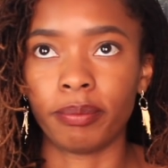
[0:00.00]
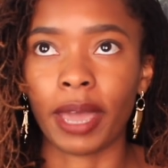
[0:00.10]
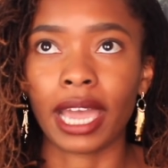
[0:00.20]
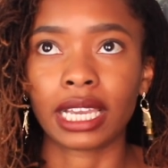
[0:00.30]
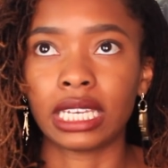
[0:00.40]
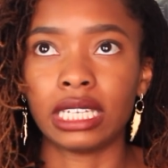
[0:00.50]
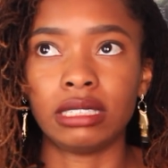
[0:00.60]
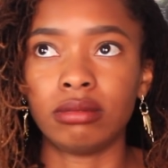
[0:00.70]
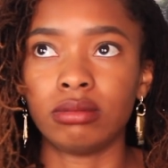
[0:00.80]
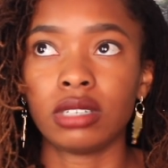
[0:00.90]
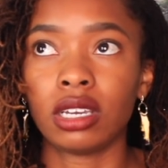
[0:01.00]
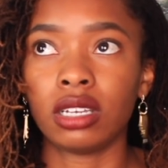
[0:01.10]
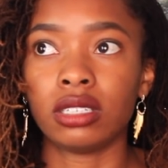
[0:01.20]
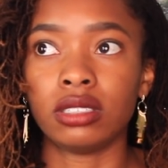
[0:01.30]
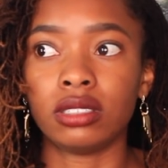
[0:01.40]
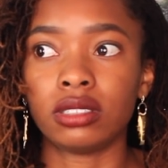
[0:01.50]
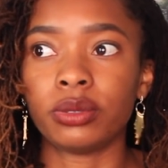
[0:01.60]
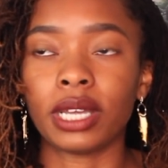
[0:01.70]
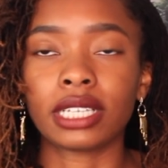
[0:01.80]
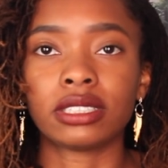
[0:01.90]
back in
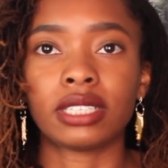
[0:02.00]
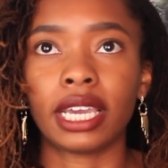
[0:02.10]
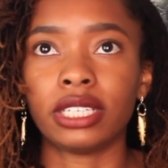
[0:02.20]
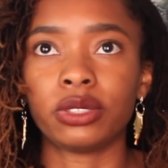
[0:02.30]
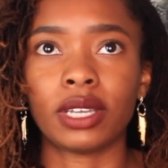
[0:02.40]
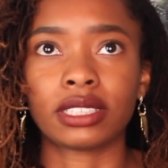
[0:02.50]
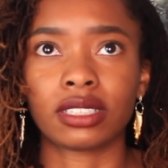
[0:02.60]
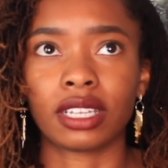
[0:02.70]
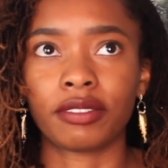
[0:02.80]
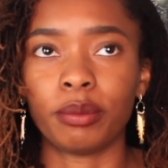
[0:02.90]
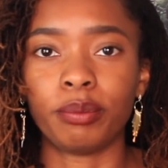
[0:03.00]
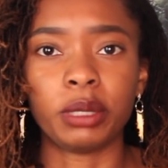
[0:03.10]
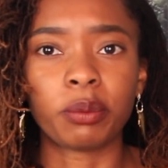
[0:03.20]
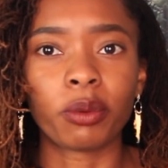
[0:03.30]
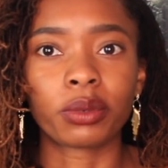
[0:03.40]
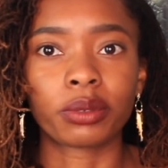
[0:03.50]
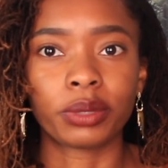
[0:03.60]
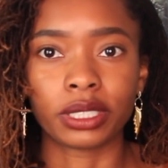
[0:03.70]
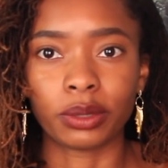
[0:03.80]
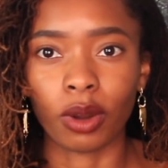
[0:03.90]
2010, 2011, people weren't
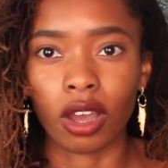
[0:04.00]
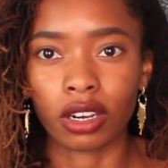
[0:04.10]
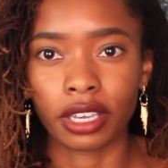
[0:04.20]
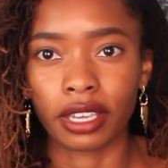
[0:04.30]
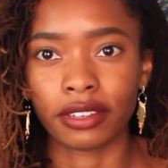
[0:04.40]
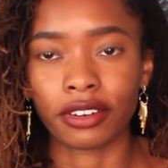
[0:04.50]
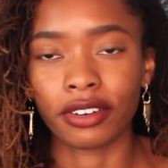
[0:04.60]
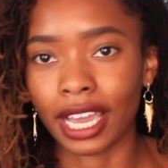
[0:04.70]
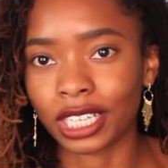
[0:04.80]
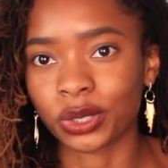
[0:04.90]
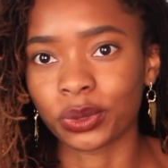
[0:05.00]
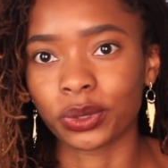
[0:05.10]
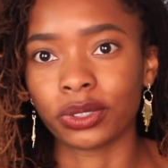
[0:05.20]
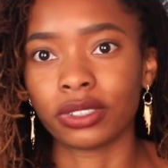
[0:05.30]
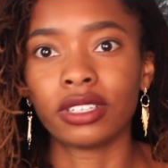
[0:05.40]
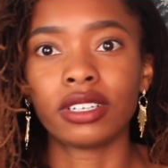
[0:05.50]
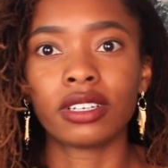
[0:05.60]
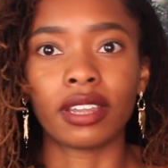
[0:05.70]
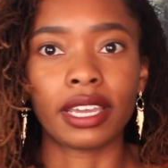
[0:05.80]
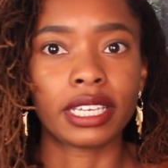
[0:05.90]
really rocking their natural
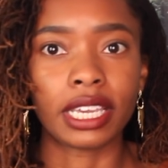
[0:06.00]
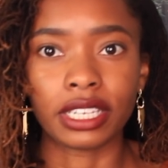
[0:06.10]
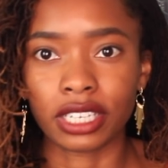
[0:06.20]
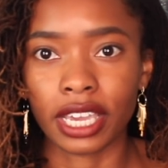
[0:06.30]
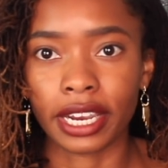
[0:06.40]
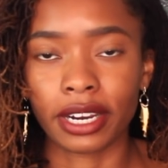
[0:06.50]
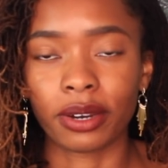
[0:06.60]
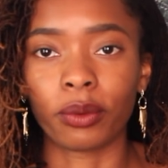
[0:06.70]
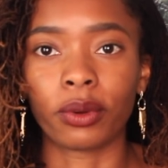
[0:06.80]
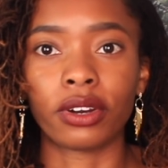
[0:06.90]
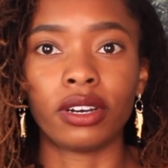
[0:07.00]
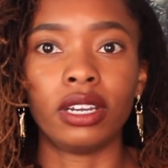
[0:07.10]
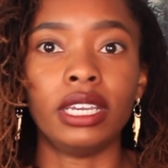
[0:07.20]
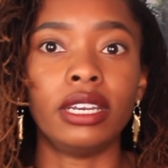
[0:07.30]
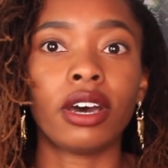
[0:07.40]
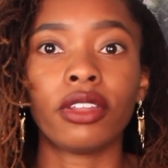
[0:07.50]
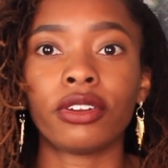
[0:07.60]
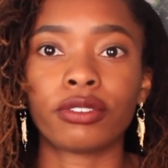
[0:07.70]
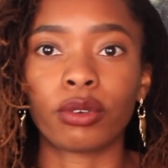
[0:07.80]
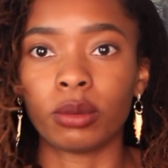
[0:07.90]
like kinky hair or in
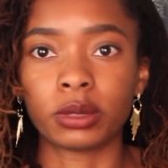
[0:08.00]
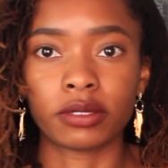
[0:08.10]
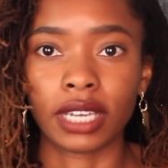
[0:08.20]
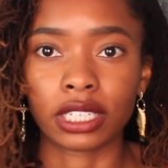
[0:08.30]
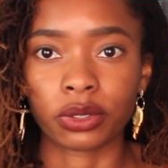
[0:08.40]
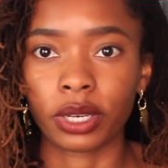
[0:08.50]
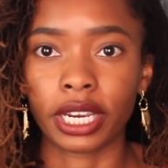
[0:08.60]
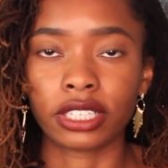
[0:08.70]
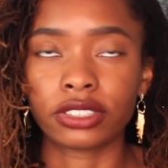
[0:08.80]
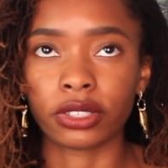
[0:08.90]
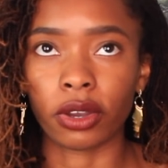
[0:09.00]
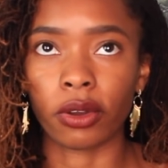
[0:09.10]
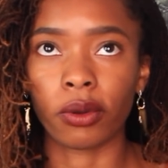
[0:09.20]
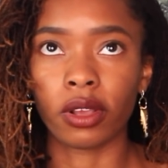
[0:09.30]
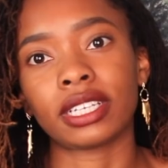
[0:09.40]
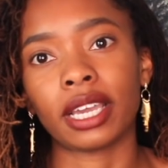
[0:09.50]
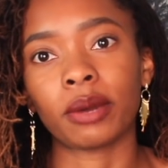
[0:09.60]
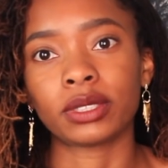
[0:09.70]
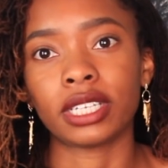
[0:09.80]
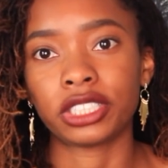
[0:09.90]
other forms of natural hair. So
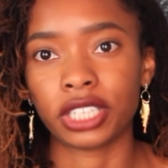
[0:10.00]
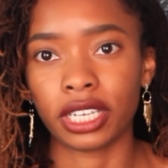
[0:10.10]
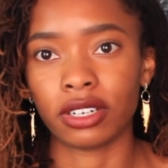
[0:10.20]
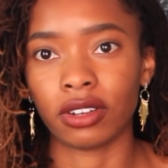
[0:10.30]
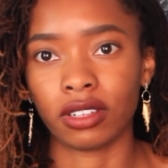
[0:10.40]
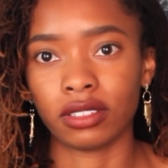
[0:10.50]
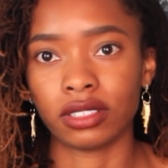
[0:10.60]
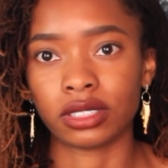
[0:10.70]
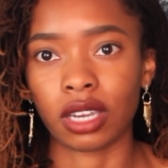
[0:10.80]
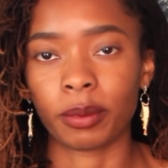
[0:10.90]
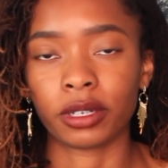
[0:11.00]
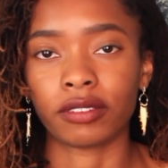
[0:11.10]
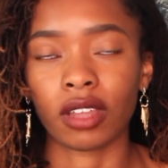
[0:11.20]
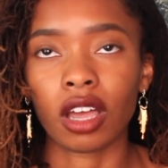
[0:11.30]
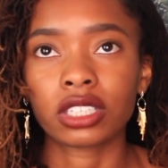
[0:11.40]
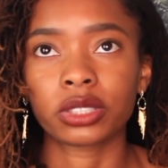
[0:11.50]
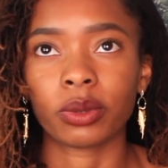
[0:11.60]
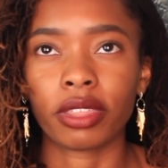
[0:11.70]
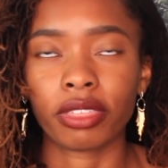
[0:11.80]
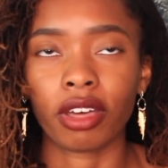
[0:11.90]
I wasn't educated on the topic of locks,
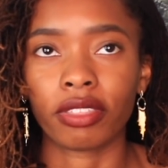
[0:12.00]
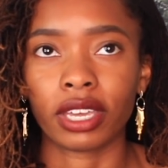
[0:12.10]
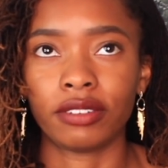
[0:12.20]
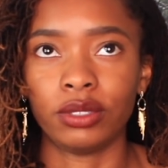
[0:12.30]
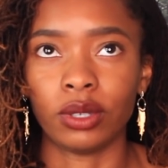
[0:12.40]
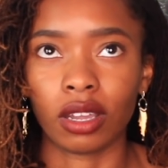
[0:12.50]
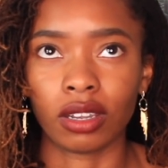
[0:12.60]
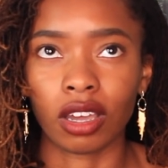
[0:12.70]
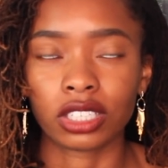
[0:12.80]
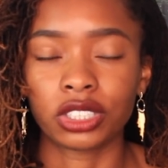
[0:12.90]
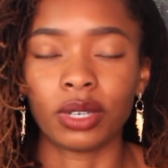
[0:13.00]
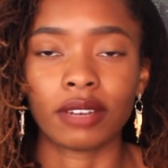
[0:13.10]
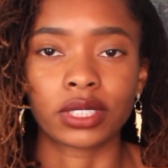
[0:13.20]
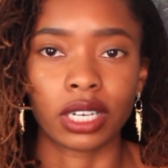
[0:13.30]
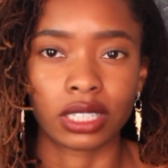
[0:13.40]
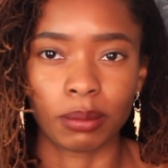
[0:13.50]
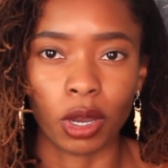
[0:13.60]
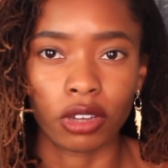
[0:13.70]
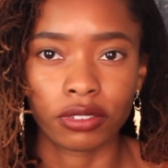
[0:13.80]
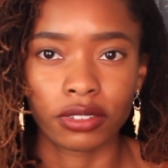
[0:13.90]
so I thought that if you got locks, you'd have to cut them
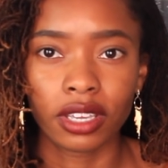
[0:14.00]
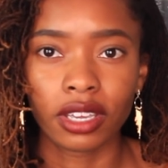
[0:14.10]
off